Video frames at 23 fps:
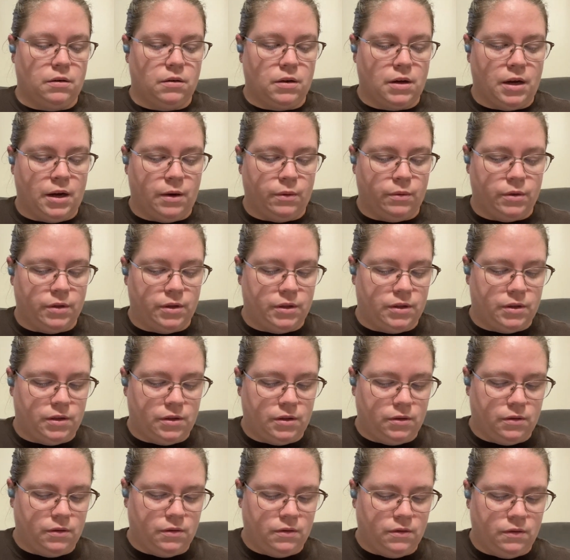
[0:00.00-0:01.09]
I was
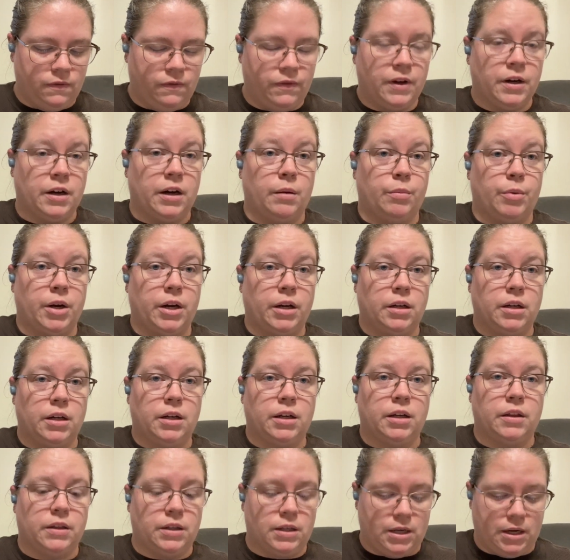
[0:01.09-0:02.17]
very pregnant
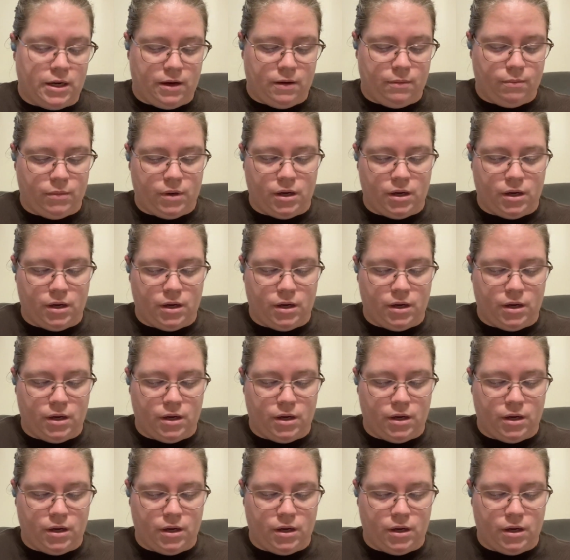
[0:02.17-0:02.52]
at the time,